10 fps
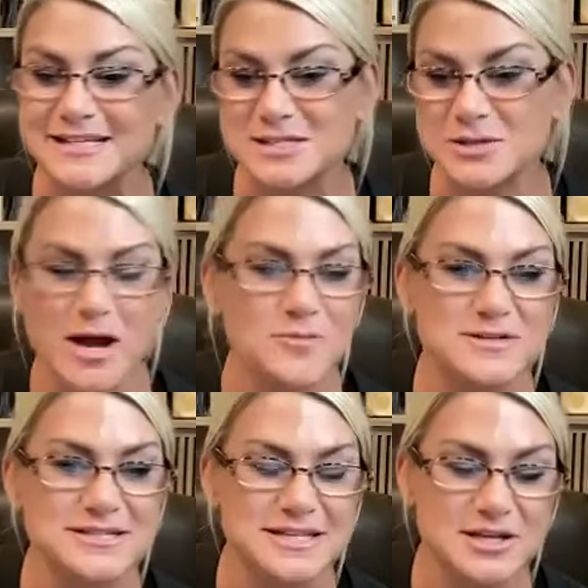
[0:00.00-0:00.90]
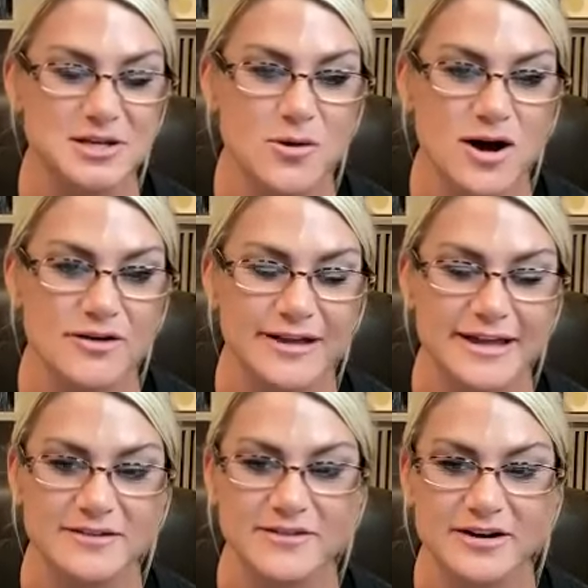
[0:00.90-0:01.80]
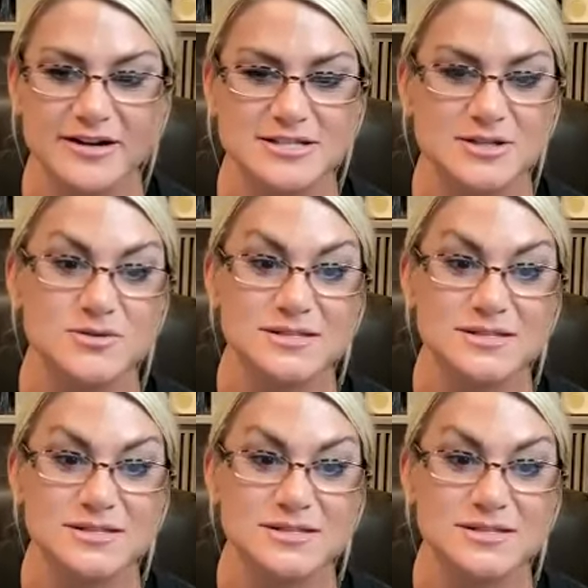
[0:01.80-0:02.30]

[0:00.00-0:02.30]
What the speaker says: So we hope to see you all again very soon,